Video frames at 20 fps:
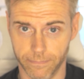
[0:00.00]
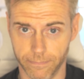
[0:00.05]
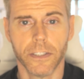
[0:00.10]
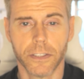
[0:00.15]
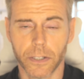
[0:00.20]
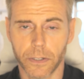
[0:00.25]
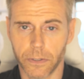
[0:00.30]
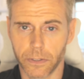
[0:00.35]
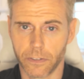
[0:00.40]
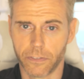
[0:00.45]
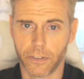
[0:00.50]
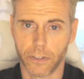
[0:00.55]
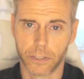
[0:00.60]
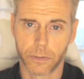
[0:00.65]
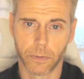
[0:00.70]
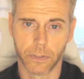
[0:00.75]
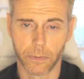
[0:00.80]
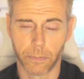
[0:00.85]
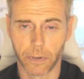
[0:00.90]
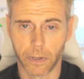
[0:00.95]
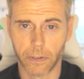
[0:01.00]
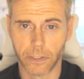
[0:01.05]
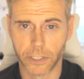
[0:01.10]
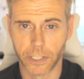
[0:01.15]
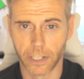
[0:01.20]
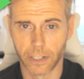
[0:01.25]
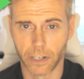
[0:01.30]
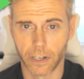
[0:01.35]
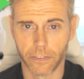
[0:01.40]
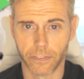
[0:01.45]
So the first one to probably
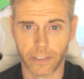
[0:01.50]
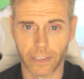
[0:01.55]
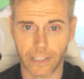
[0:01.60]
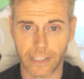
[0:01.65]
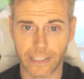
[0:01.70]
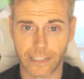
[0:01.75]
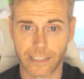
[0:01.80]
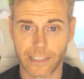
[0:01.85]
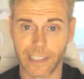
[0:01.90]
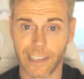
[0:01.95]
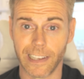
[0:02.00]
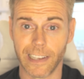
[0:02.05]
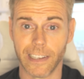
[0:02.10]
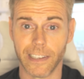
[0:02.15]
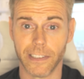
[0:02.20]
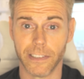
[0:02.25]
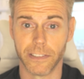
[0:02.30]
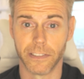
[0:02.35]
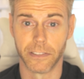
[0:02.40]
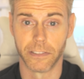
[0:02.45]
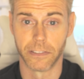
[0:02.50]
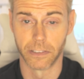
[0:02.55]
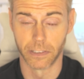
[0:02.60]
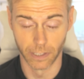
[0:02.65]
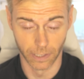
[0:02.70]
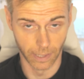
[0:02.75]
check off the list is the